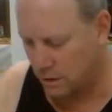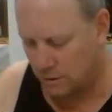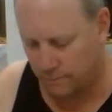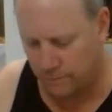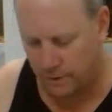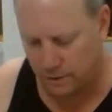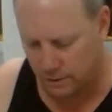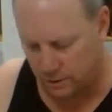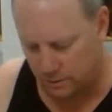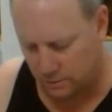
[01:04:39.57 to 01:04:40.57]
how I'm
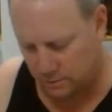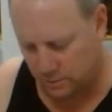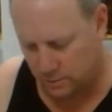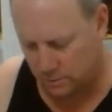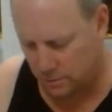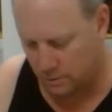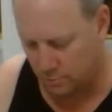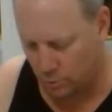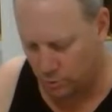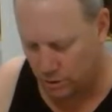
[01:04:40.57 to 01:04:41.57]
feeling in
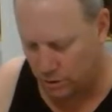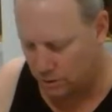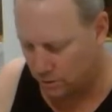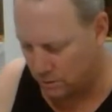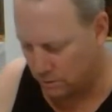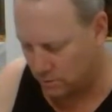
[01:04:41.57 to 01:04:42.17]
the morning.